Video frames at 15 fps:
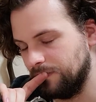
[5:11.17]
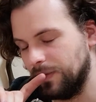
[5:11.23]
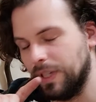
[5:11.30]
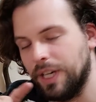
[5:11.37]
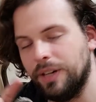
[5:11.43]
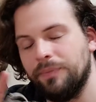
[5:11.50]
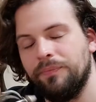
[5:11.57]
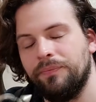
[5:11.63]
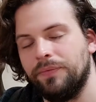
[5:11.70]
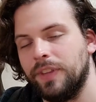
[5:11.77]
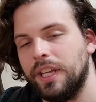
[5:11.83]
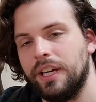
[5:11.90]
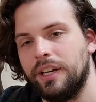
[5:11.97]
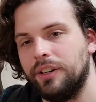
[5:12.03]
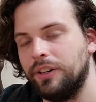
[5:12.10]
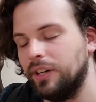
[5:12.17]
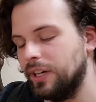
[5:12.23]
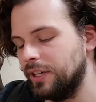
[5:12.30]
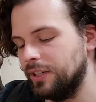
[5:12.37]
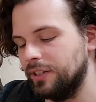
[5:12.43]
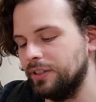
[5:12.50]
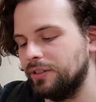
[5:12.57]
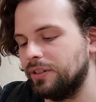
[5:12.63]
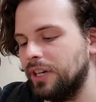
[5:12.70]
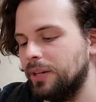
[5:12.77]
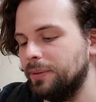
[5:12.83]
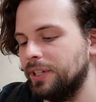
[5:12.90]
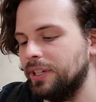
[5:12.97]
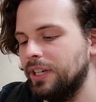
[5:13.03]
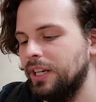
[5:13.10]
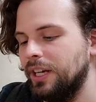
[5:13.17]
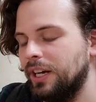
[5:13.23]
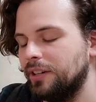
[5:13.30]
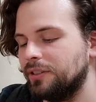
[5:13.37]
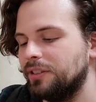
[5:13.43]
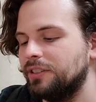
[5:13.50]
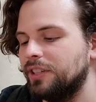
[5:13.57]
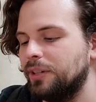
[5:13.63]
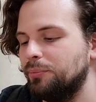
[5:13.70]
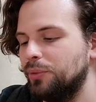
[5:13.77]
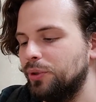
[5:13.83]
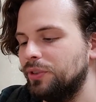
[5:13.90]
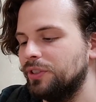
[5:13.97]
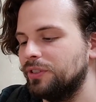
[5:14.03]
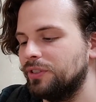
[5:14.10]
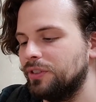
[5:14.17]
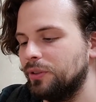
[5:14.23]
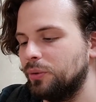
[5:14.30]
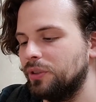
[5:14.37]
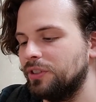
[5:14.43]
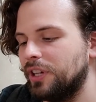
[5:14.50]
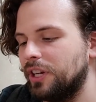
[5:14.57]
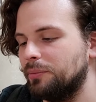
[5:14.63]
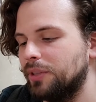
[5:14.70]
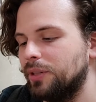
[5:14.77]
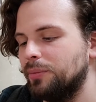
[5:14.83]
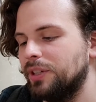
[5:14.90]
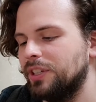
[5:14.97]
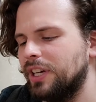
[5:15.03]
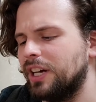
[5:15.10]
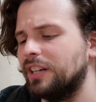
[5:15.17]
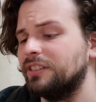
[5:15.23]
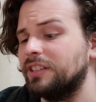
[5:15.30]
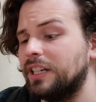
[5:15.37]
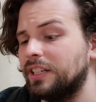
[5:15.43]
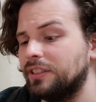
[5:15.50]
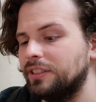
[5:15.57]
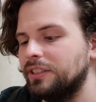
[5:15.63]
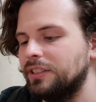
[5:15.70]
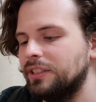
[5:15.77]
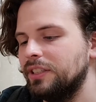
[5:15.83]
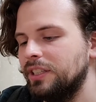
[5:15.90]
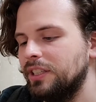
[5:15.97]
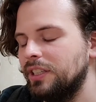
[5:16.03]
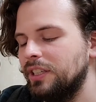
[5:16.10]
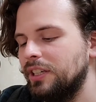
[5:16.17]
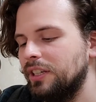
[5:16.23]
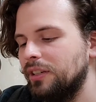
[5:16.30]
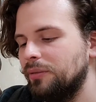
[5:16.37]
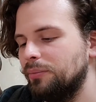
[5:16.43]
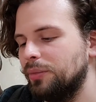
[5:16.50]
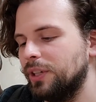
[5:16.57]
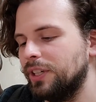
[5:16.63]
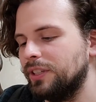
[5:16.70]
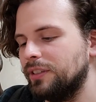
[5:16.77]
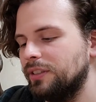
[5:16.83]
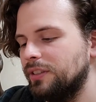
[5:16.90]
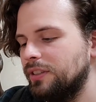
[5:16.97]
no, I don't know how to describe it. I was going to say Buddhist Thor's hammer, but not exactly. But